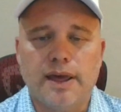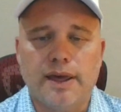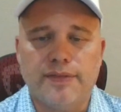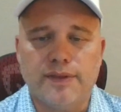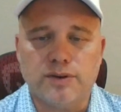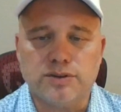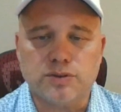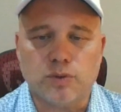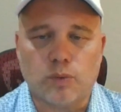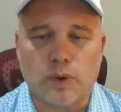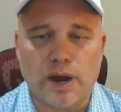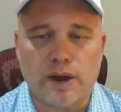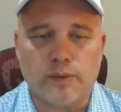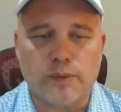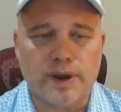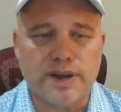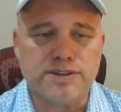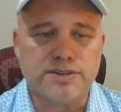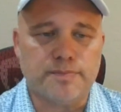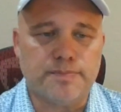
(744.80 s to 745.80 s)
There's a wide
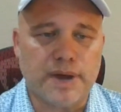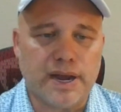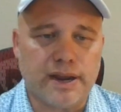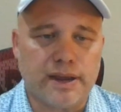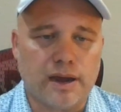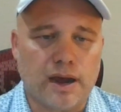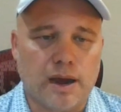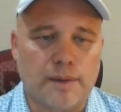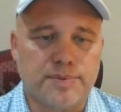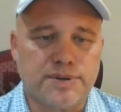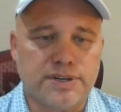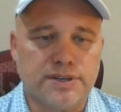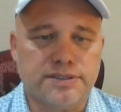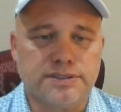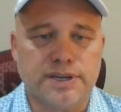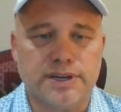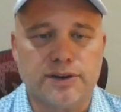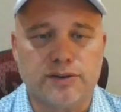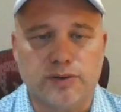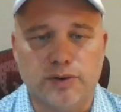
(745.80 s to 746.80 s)
range of betting
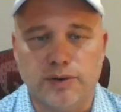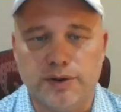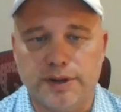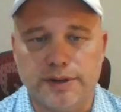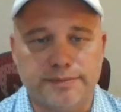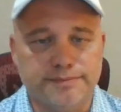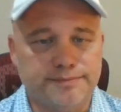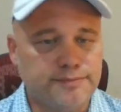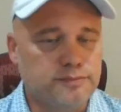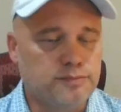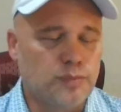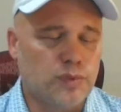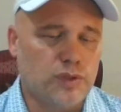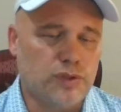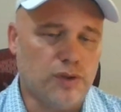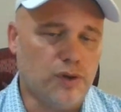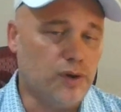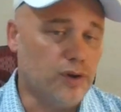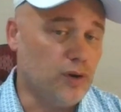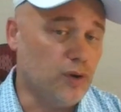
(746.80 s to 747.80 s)
options, including
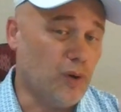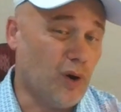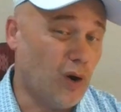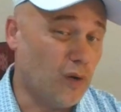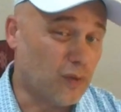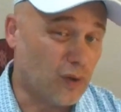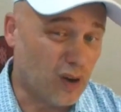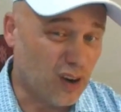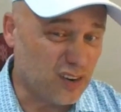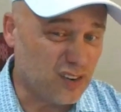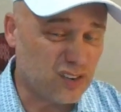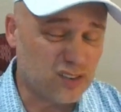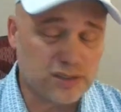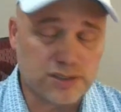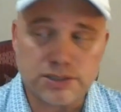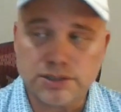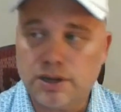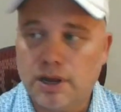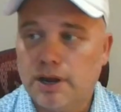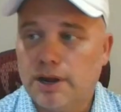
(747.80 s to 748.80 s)
you can do
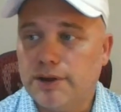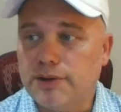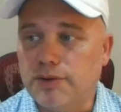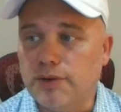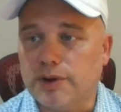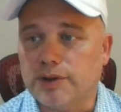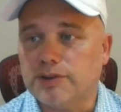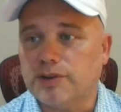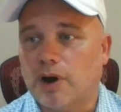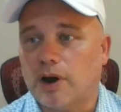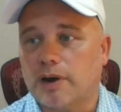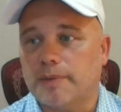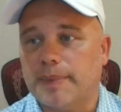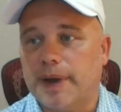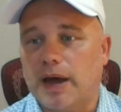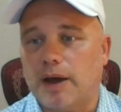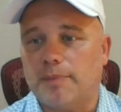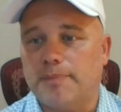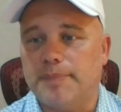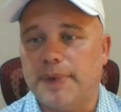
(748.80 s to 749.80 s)
over-unders. You can talk
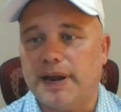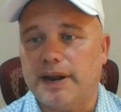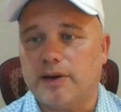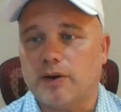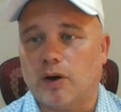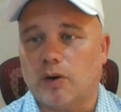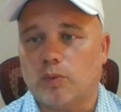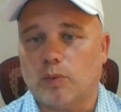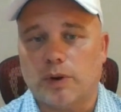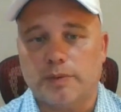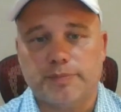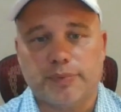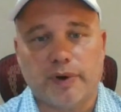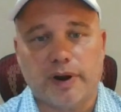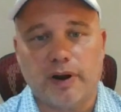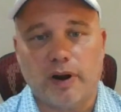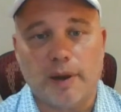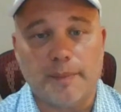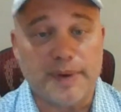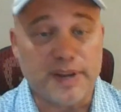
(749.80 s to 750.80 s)
about betting on one
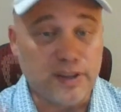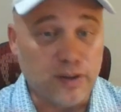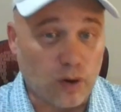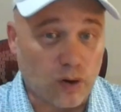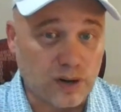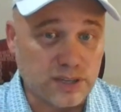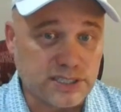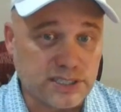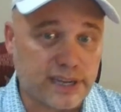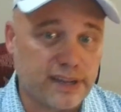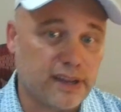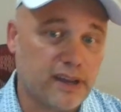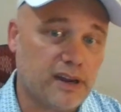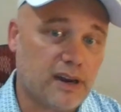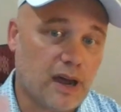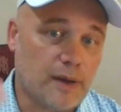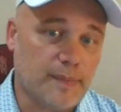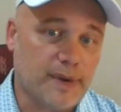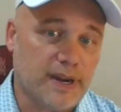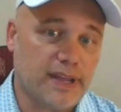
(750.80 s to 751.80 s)
player, how many yards they get,
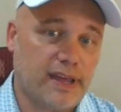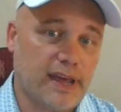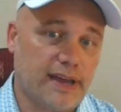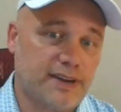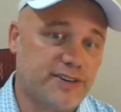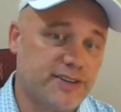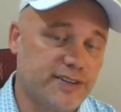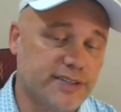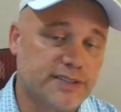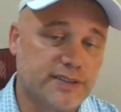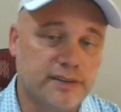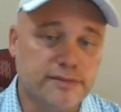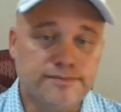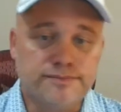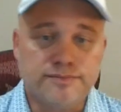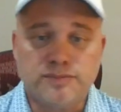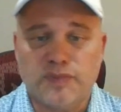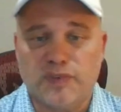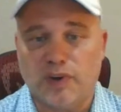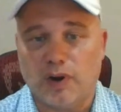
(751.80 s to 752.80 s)
how many catches.
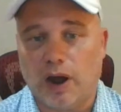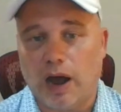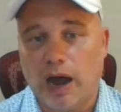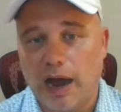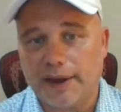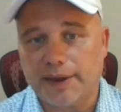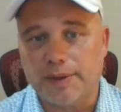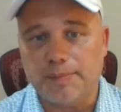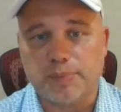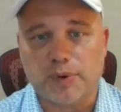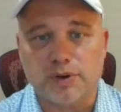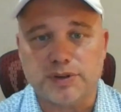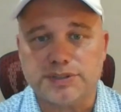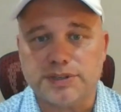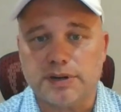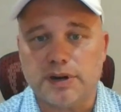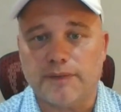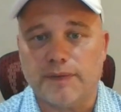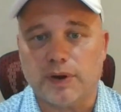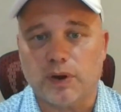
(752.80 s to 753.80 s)
If you're a hockey
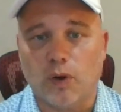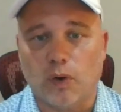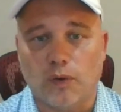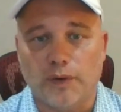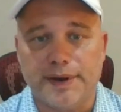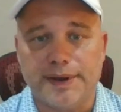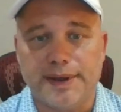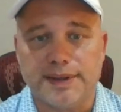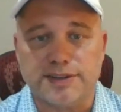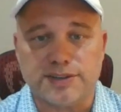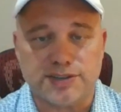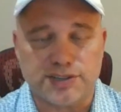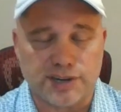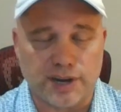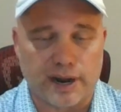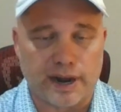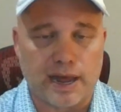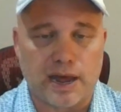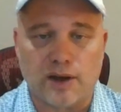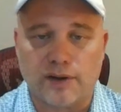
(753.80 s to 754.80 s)
person, if a goalie gets a
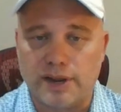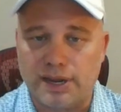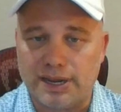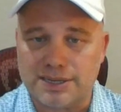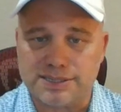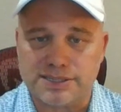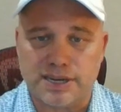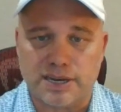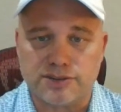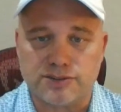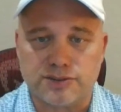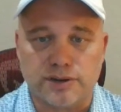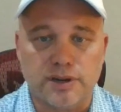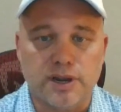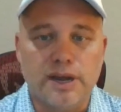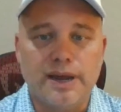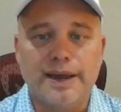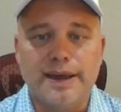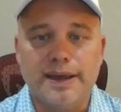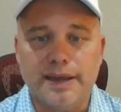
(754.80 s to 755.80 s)
shutout, etc.
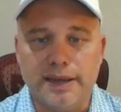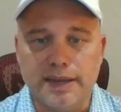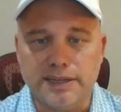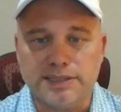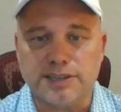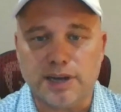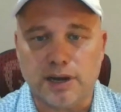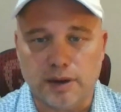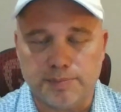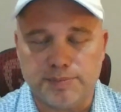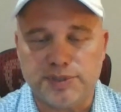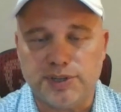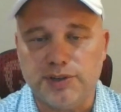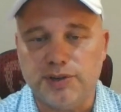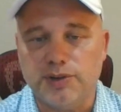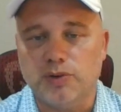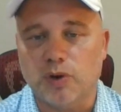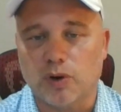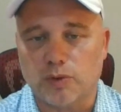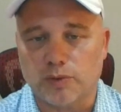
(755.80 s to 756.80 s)
It's up to
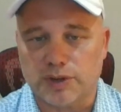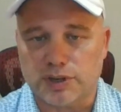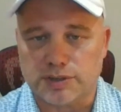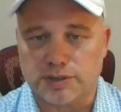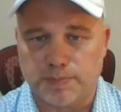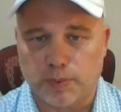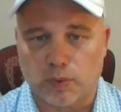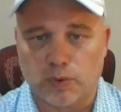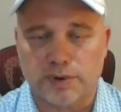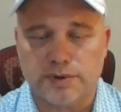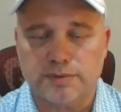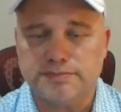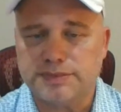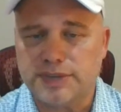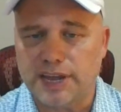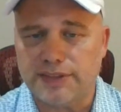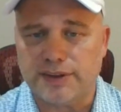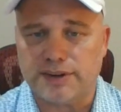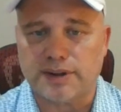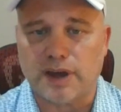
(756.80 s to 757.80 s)
you on the sport
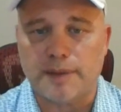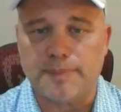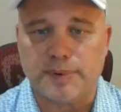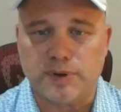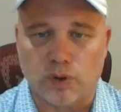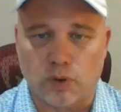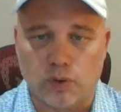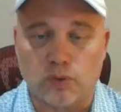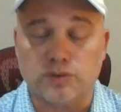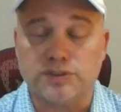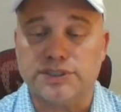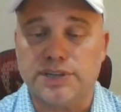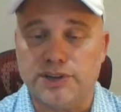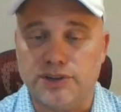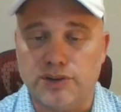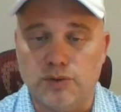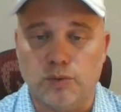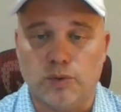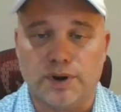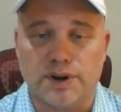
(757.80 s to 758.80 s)
and the type of totals that
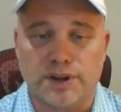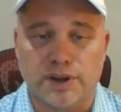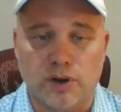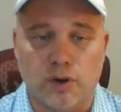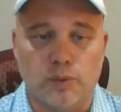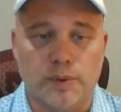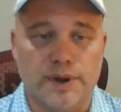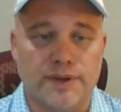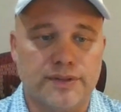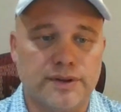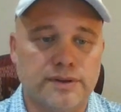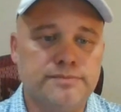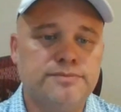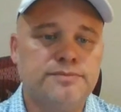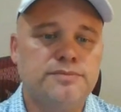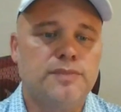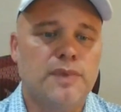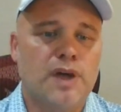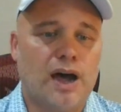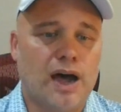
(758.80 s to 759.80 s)
you want to go with.
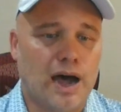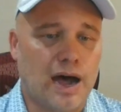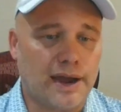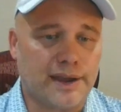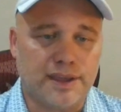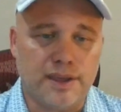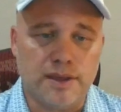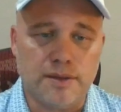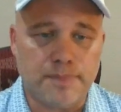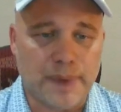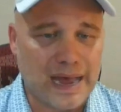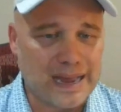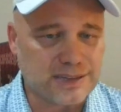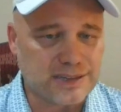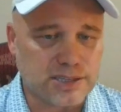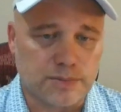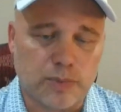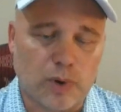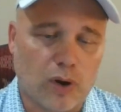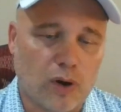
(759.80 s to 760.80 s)
Hockey,
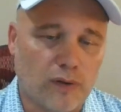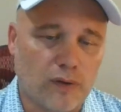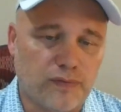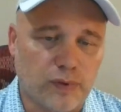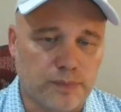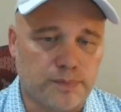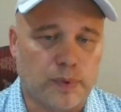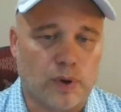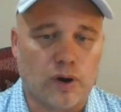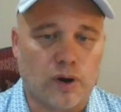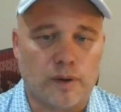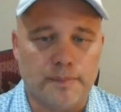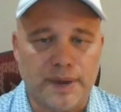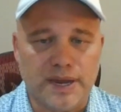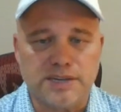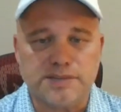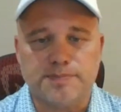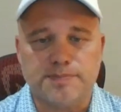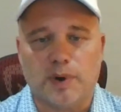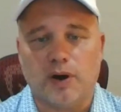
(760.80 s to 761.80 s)
basketball, football,
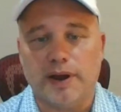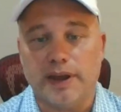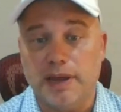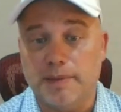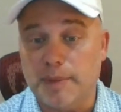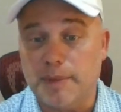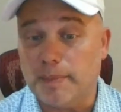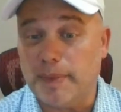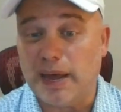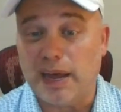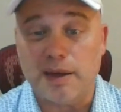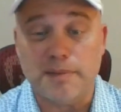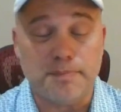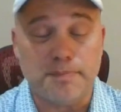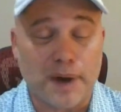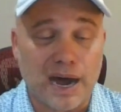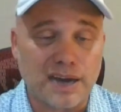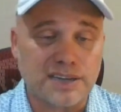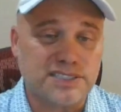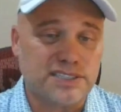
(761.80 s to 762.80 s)
baseball, MMA,
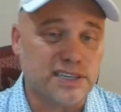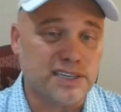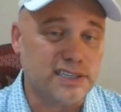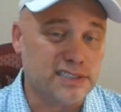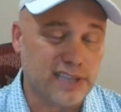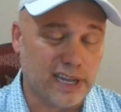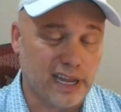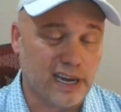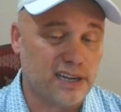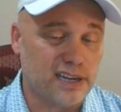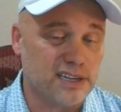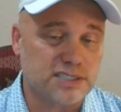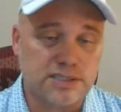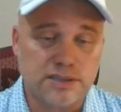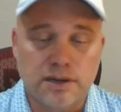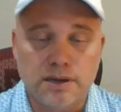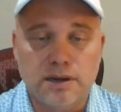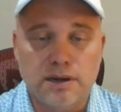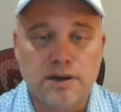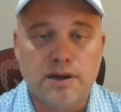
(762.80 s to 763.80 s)
boxing,
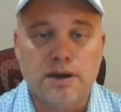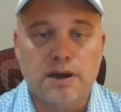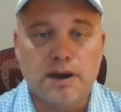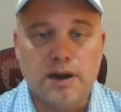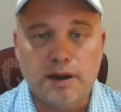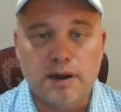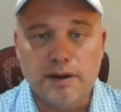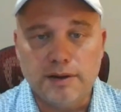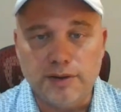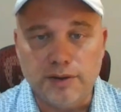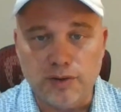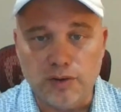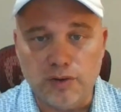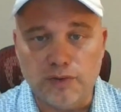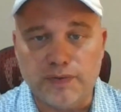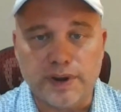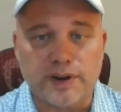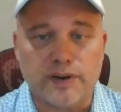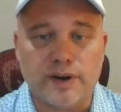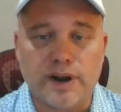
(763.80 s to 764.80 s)
tennis. You
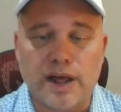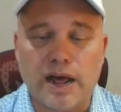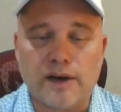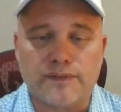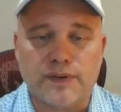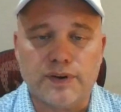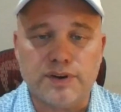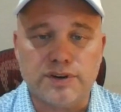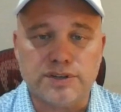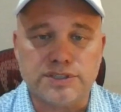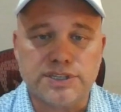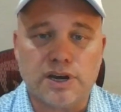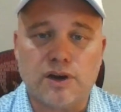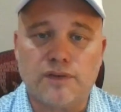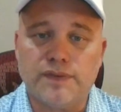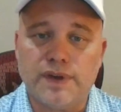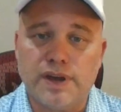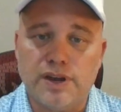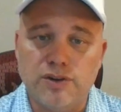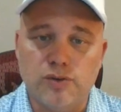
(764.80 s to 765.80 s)
figure it out for
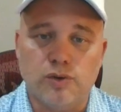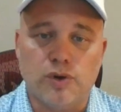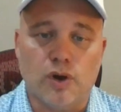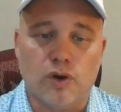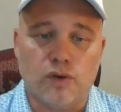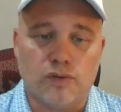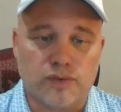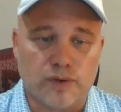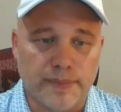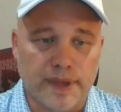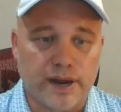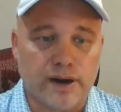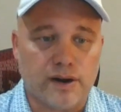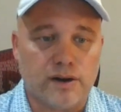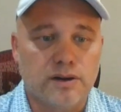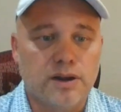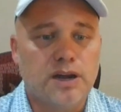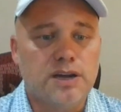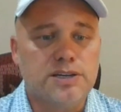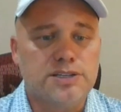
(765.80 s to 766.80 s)
yourself and you go from there.
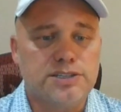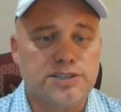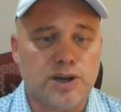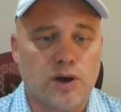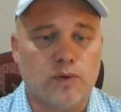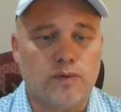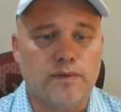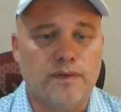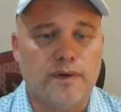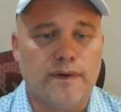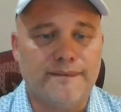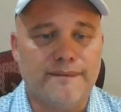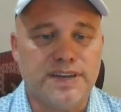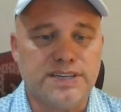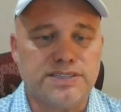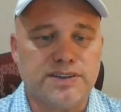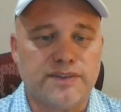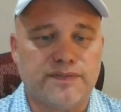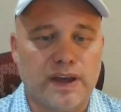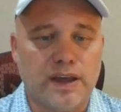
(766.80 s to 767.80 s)
So
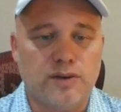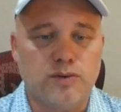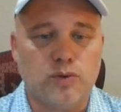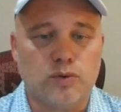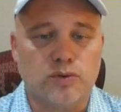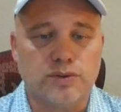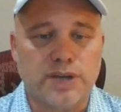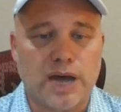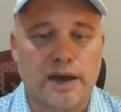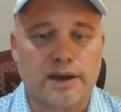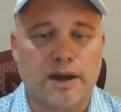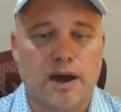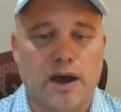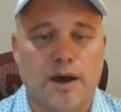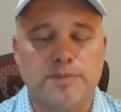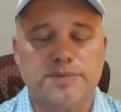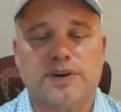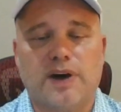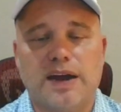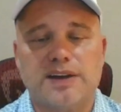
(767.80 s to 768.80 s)
visit
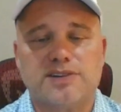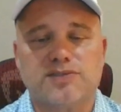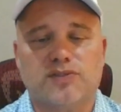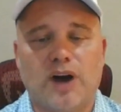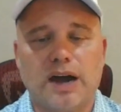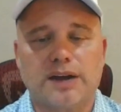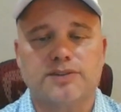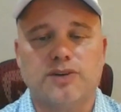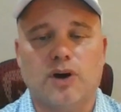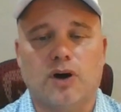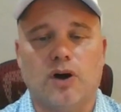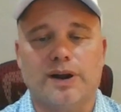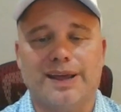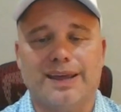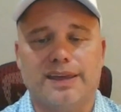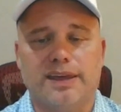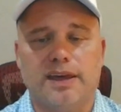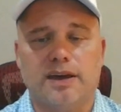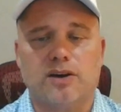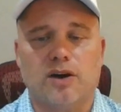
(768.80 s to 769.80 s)
FanDuel.com/lockedon
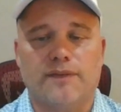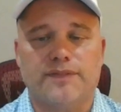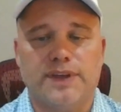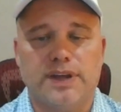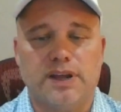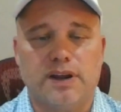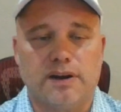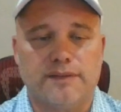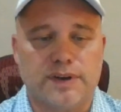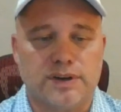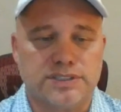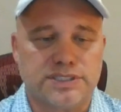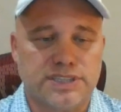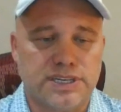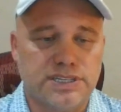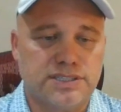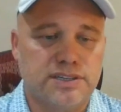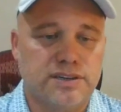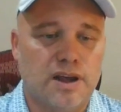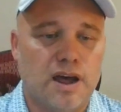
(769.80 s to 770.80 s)
and kick off the NFL
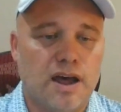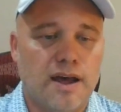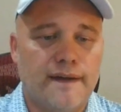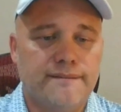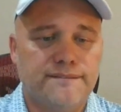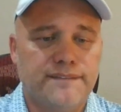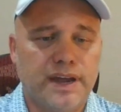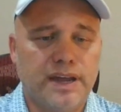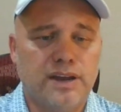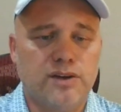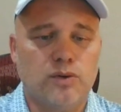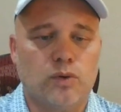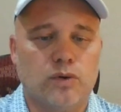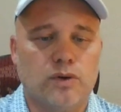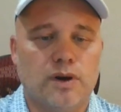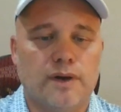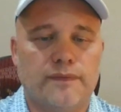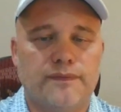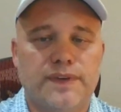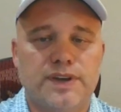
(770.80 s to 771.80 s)
season. FanDuel,
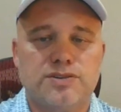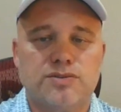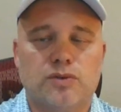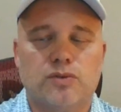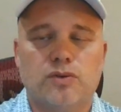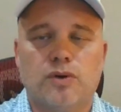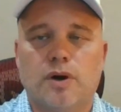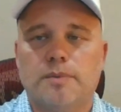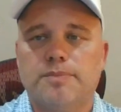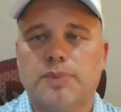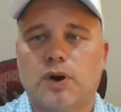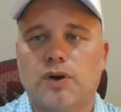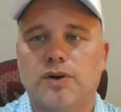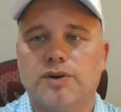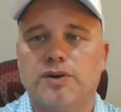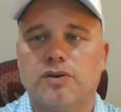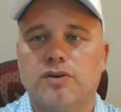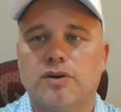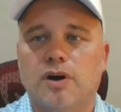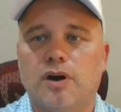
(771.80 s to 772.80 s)
official
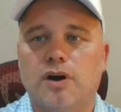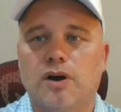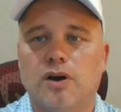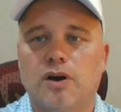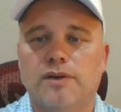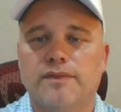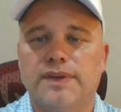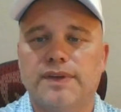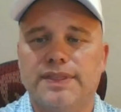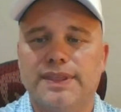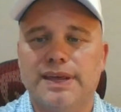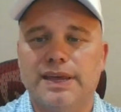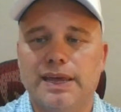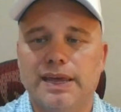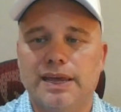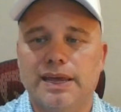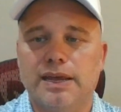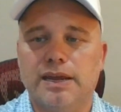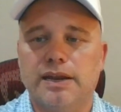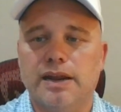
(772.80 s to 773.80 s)
partner of the
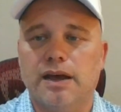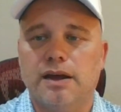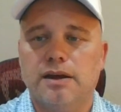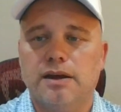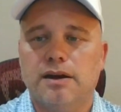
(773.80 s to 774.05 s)
NFL.